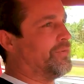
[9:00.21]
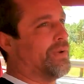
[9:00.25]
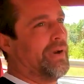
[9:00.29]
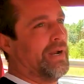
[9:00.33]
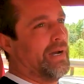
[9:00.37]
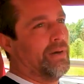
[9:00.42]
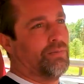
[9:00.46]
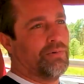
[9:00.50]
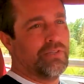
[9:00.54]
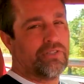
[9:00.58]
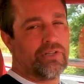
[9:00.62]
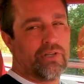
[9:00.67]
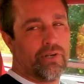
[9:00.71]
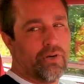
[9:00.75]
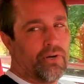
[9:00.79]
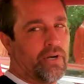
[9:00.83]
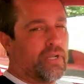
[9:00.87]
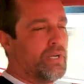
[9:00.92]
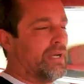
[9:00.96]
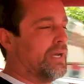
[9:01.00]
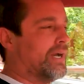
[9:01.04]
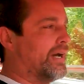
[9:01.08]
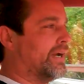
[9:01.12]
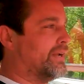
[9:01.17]
when I was
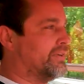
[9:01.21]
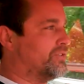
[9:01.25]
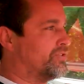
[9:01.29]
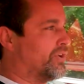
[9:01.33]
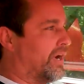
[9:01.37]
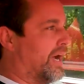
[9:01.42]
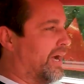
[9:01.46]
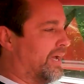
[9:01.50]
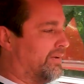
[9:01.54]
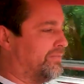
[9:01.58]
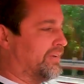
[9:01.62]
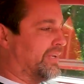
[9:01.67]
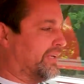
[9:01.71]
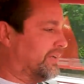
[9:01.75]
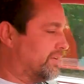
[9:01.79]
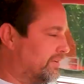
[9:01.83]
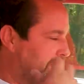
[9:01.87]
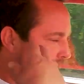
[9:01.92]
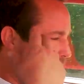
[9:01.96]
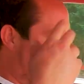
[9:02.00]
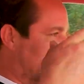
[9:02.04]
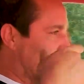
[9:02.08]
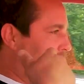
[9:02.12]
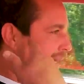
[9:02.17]
learning how to drive it,
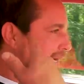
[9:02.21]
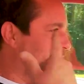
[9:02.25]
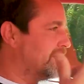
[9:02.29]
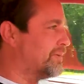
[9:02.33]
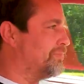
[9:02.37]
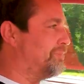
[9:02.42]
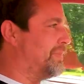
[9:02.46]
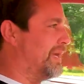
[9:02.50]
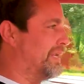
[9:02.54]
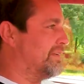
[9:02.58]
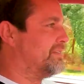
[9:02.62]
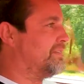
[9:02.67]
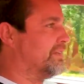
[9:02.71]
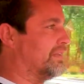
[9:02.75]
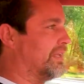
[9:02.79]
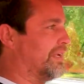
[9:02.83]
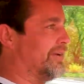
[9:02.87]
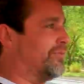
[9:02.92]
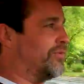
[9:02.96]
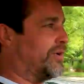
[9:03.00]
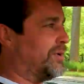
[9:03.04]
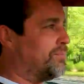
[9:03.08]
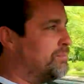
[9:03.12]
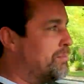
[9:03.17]
I had to
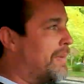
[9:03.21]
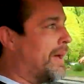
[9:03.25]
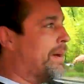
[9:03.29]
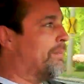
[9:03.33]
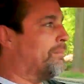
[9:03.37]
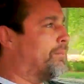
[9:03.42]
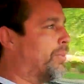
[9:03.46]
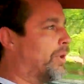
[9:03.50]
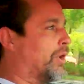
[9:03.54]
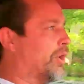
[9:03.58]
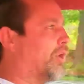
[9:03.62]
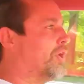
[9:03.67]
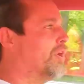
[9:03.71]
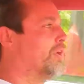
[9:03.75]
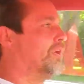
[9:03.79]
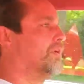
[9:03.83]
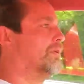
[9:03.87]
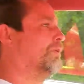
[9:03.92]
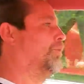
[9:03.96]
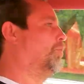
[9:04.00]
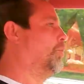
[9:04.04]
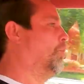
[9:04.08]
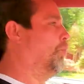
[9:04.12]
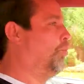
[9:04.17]
mentally remember
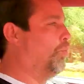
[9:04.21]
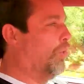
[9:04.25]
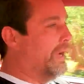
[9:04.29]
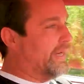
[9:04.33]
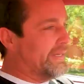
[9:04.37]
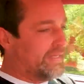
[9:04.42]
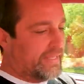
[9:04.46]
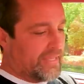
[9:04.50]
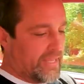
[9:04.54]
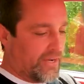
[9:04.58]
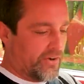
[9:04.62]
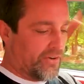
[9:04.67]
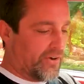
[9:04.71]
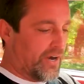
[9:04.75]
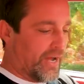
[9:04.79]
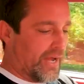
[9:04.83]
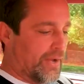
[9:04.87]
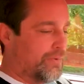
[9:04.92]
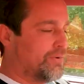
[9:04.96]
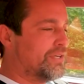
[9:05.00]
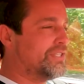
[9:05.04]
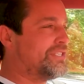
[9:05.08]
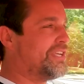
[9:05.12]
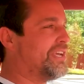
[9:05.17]
what gear
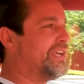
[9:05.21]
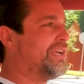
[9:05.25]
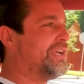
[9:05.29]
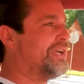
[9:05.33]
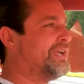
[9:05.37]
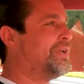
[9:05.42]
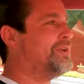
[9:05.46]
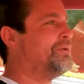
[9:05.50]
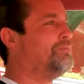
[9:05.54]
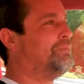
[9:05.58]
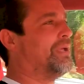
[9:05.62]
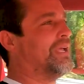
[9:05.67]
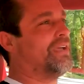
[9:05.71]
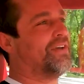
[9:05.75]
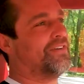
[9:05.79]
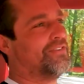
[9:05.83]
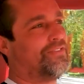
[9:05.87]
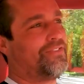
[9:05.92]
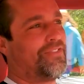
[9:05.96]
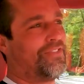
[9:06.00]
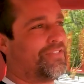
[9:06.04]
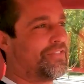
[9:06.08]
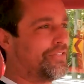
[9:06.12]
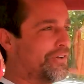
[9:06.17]
I was in, because
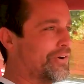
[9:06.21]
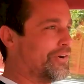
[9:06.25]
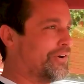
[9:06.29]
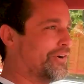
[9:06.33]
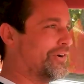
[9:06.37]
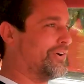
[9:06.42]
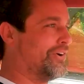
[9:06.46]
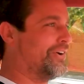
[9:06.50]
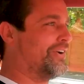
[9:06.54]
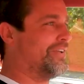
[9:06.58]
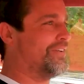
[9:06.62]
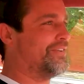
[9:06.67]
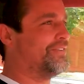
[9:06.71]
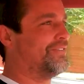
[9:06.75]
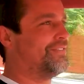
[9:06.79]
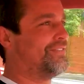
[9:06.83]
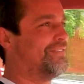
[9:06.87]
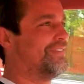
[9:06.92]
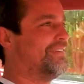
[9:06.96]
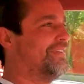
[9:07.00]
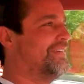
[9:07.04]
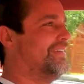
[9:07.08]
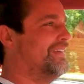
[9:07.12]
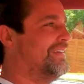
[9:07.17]
third is,
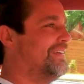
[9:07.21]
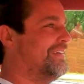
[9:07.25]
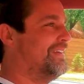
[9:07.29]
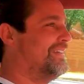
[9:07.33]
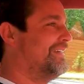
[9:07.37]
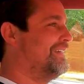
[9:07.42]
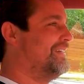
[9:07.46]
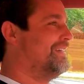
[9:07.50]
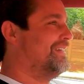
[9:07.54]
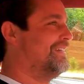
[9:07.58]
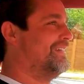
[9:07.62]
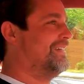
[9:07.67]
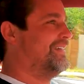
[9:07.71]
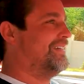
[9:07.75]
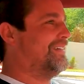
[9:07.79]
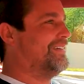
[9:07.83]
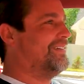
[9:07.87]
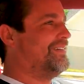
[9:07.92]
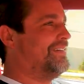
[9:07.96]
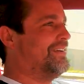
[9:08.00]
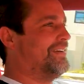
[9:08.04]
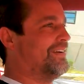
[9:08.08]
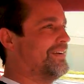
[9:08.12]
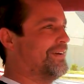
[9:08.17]

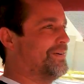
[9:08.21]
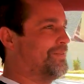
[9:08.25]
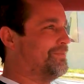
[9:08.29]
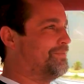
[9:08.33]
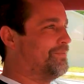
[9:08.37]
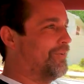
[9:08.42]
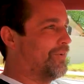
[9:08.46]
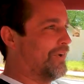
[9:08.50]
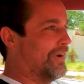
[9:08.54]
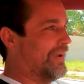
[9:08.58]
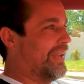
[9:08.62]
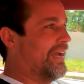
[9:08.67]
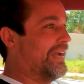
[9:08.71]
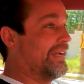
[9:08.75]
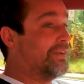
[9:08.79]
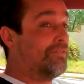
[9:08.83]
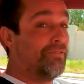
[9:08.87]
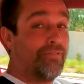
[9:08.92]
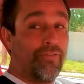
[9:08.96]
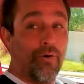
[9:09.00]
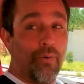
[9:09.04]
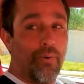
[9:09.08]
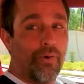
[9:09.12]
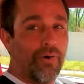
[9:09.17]
you know, more like
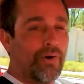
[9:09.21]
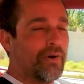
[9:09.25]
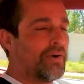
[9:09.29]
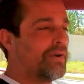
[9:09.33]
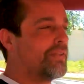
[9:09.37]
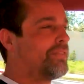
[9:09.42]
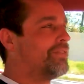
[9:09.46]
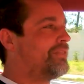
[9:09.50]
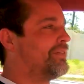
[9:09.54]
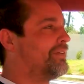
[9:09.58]
fourth,